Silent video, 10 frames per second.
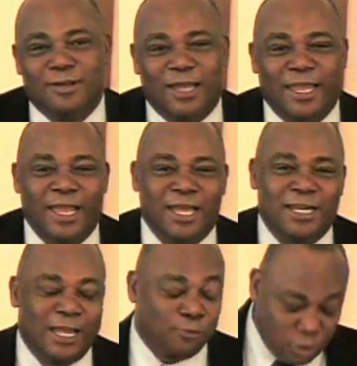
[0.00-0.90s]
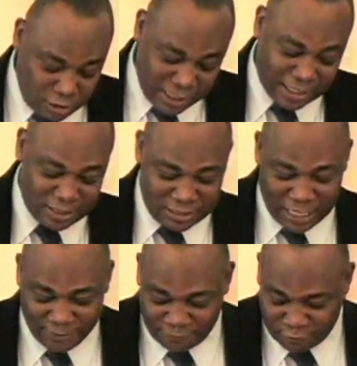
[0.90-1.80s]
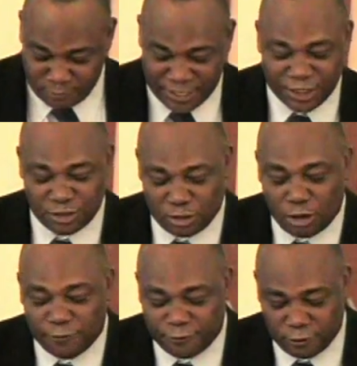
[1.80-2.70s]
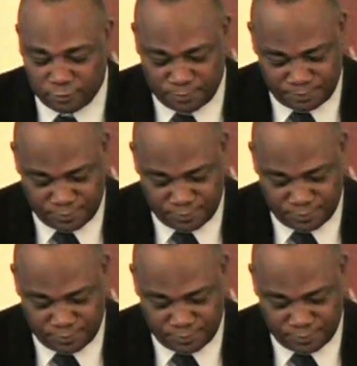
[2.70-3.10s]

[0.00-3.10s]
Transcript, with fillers: I had I worked at the time for a major law firm